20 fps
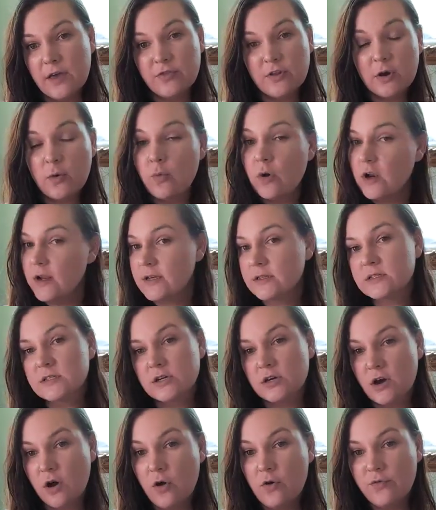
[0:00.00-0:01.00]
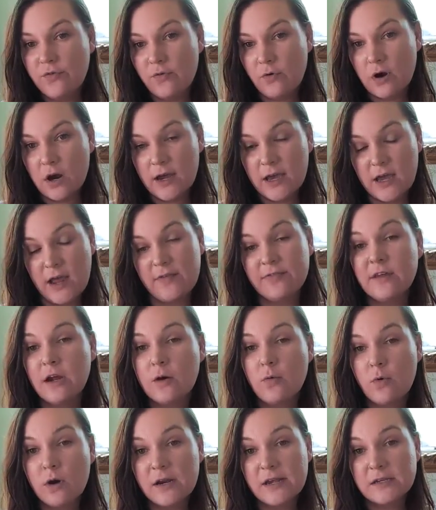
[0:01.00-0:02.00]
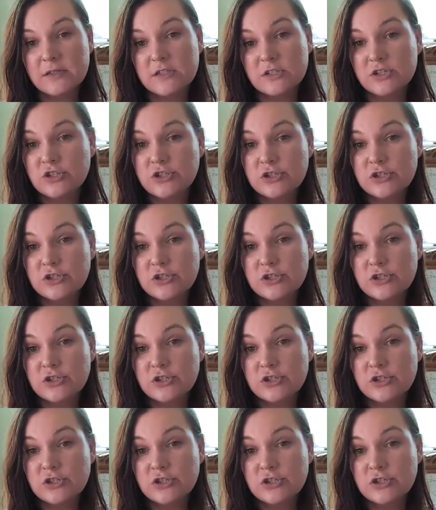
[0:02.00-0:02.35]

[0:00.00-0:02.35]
and they're wanting to go for it and they're wanting to